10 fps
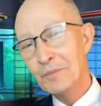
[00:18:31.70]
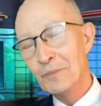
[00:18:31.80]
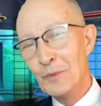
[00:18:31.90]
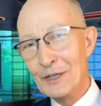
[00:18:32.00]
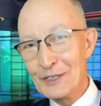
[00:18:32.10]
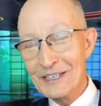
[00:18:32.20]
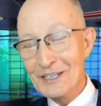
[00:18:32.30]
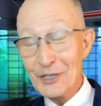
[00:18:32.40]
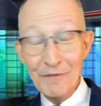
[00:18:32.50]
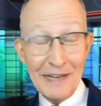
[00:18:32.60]
Well,
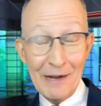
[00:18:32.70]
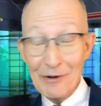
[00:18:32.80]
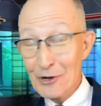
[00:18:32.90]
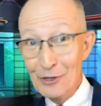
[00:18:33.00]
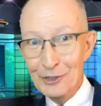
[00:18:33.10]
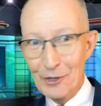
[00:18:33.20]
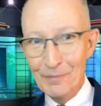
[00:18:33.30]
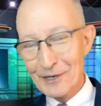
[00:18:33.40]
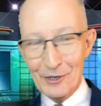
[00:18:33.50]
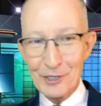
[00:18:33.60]
since you've now all told
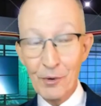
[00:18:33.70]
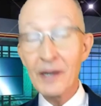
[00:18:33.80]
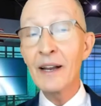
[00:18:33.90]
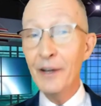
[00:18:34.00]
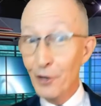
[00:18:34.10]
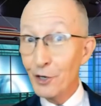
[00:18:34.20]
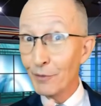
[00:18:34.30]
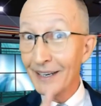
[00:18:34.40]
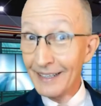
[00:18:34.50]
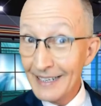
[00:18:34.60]
me your story and I know you're
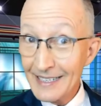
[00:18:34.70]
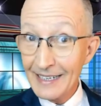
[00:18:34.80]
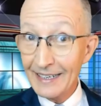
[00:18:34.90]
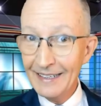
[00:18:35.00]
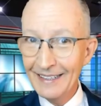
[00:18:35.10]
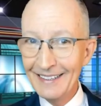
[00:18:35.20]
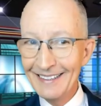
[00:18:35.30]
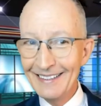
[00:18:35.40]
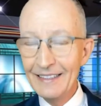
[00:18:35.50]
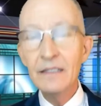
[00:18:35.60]
really listening,
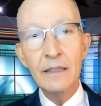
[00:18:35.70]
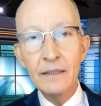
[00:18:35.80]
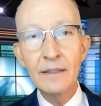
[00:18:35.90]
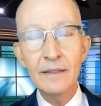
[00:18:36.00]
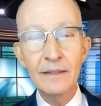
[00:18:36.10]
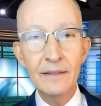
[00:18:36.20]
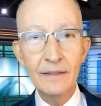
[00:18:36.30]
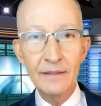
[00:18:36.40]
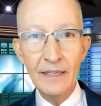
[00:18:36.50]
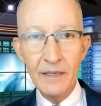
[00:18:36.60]

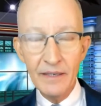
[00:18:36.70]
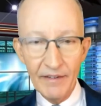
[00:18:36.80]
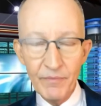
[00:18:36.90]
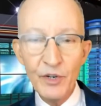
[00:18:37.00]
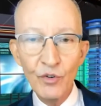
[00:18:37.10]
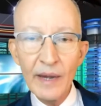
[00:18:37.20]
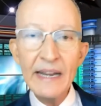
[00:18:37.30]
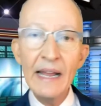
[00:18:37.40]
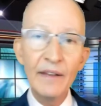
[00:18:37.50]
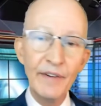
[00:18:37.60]
then give them your great
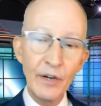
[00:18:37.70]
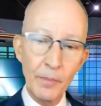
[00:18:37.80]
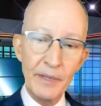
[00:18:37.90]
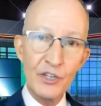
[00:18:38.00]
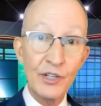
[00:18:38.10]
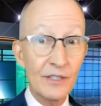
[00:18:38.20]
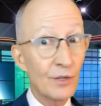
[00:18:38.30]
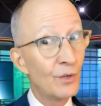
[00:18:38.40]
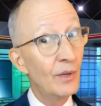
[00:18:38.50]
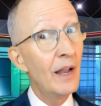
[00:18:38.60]
elevator pitch. That's a
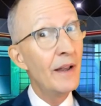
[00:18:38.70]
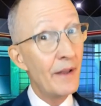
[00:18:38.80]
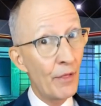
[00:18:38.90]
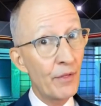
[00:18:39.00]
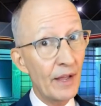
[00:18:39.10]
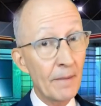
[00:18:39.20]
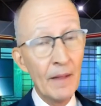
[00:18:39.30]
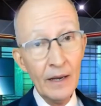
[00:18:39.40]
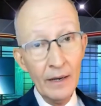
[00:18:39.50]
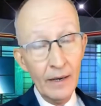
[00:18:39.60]
whole other thing.
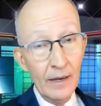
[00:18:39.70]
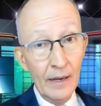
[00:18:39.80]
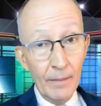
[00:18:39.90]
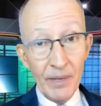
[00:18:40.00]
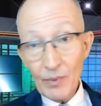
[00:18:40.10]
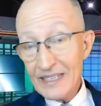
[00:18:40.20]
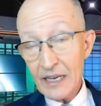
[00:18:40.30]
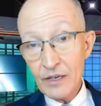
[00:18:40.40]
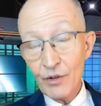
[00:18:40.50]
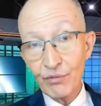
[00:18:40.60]
But we
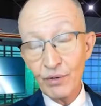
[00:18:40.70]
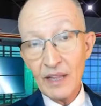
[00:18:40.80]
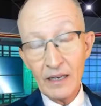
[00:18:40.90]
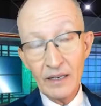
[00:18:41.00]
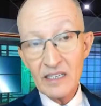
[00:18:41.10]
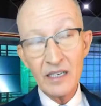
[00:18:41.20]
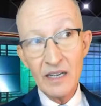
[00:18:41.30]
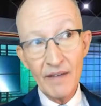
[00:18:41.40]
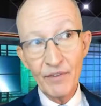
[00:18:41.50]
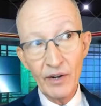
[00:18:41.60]
tend to go through that list and
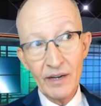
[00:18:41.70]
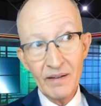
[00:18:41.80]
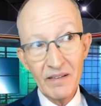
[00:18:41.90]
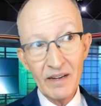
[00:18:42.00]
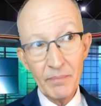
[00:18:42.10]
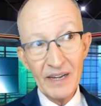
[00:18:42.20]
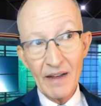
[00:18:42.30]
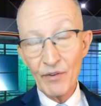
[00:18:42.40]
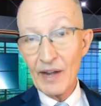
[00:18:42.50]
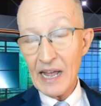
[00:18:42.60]
not very be not
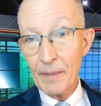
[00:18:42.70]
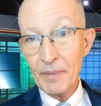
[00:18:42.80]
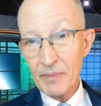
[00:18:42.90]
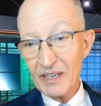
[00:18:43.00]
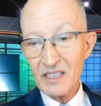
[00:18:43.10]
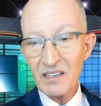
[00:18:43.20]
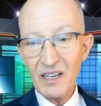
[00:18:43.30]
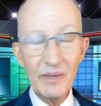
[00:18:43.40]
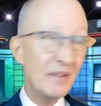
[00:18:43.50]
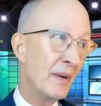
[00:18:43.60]
very happy because you know
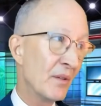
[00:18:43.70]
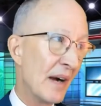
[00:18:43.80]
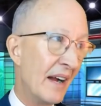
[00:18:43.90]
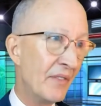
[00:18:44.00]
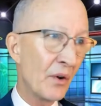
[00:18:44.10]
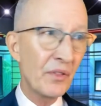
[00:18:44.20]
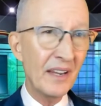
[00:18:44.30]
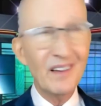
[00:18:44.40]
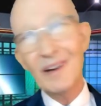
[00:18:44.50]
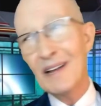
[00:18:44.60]
we we arrive there
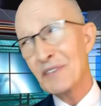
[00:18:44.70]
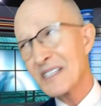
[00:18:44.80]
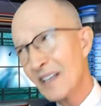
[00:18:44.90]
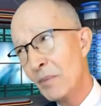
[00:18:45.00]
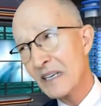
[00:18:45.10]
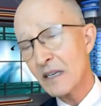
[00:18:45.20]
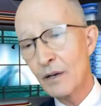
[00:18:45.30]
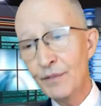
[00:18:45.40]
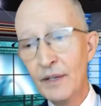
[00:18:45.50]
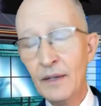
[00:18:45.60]
thinking, oh, I have to sell myself